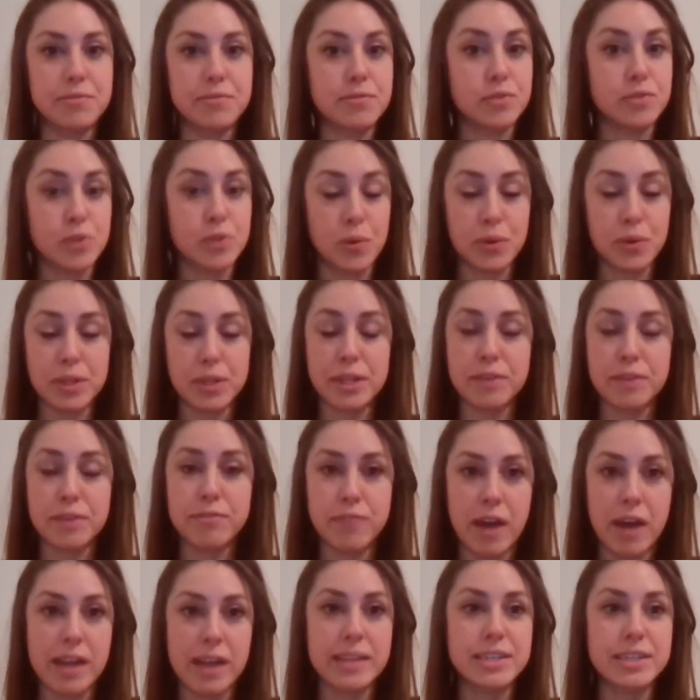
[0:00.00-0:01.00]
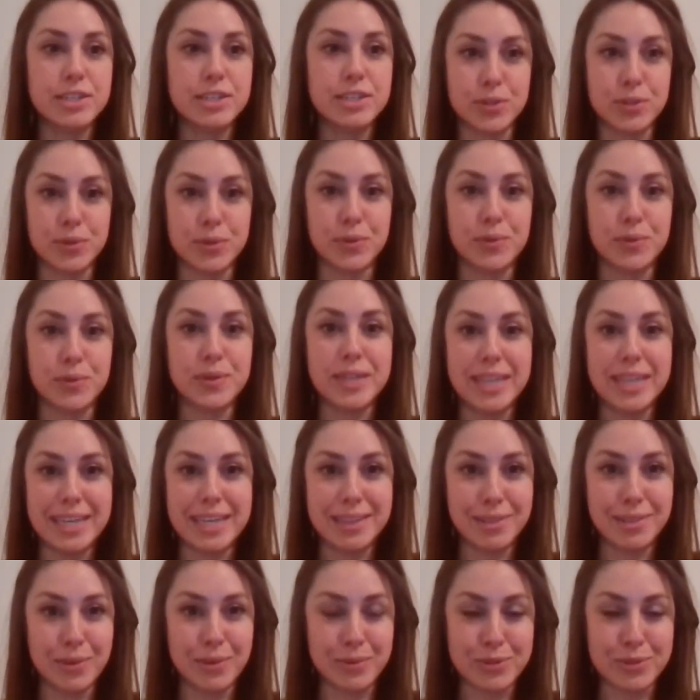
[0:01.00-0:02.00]
totally fine to
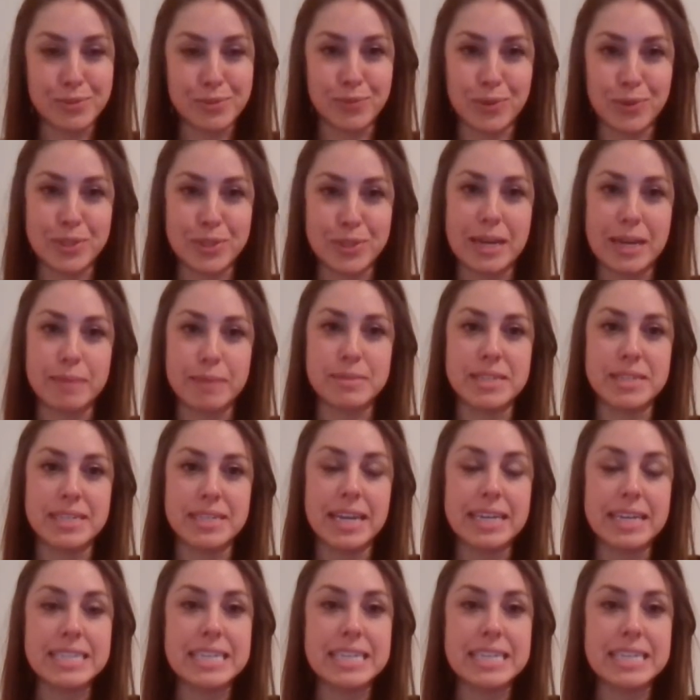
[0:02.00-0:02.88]
eat those four times a day